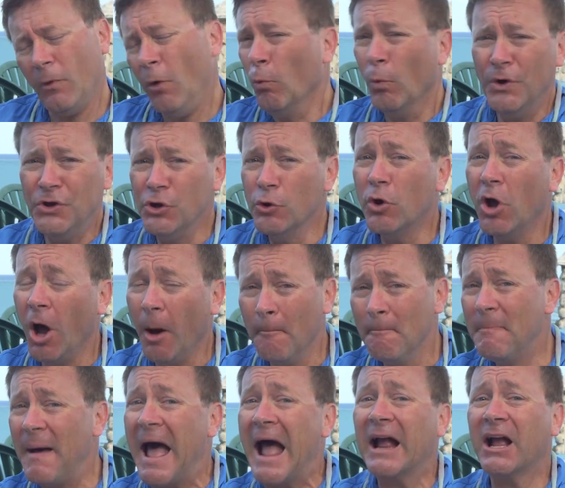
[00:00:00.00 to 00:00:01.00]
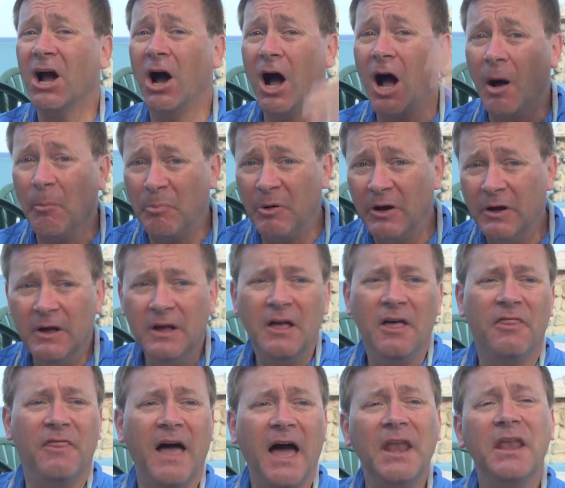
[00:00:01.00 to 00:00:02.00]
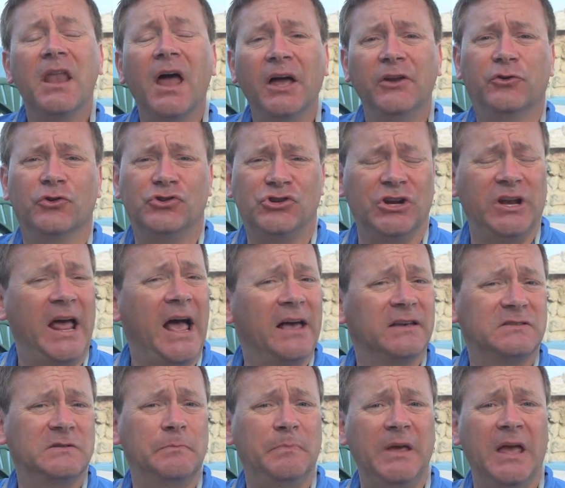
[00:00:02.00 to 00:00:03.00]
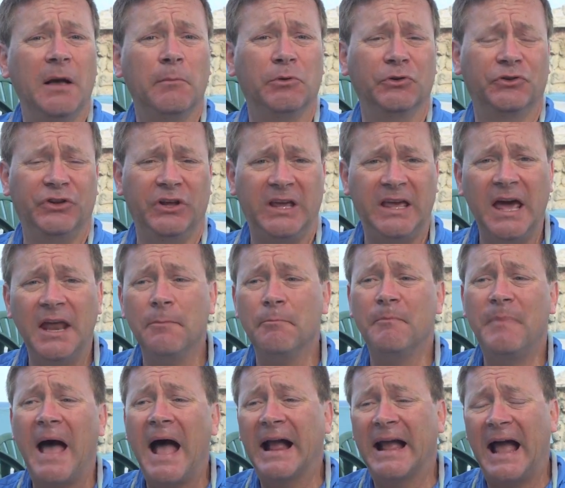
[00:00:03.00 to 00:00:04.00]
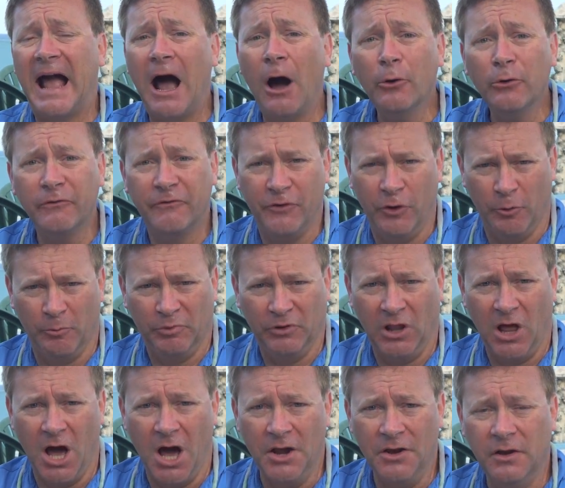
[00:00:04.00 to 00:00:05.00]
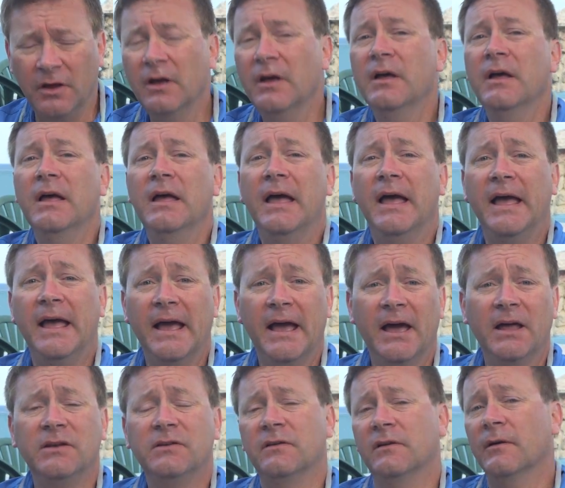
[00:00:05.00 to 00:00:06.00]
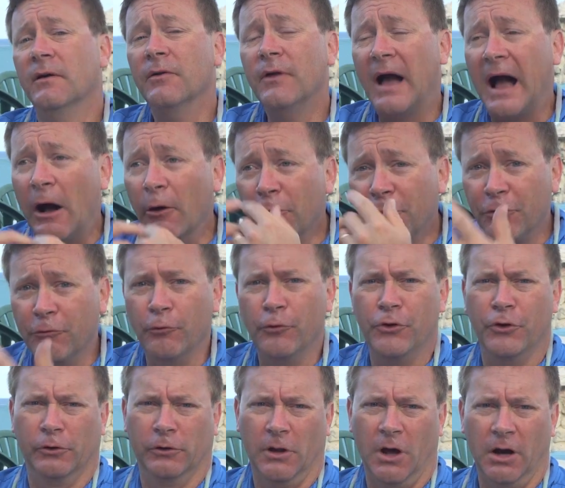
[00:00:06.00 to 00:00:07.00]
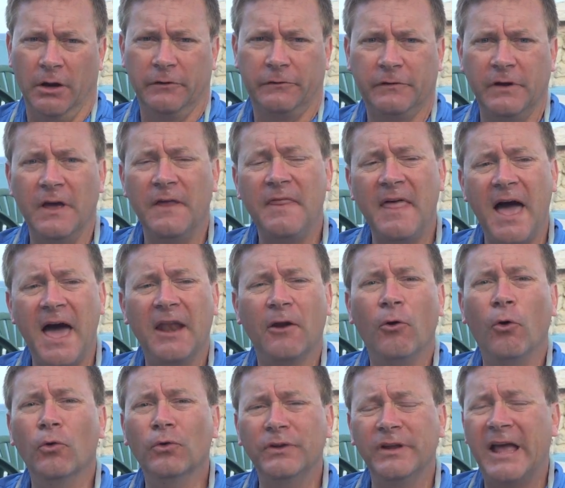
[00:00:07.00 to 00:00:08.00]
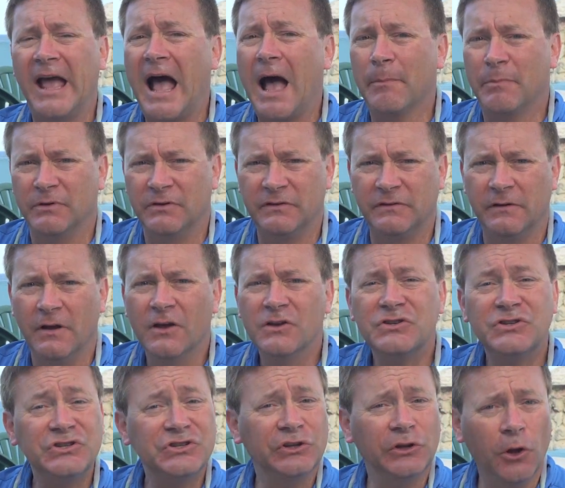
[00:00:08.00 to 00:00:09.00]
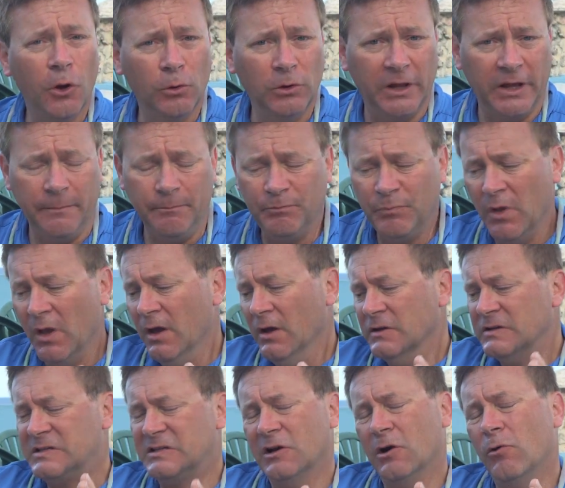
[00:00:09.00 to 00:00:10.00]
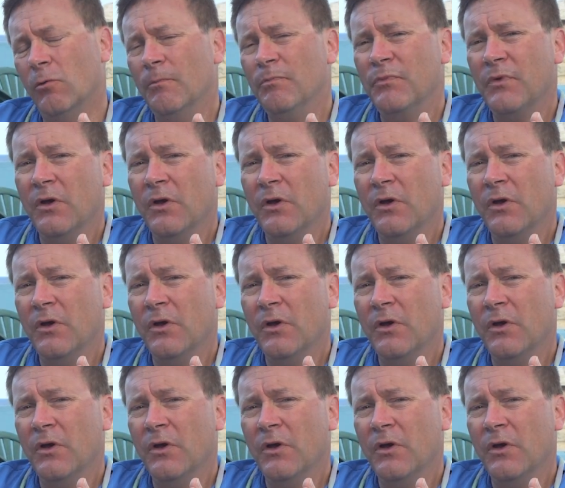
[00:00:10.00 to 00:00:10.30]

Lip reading: When you come back up, that nitrogen has to be able to get back out of your blood and out through your lungs, and that only happens slowly. So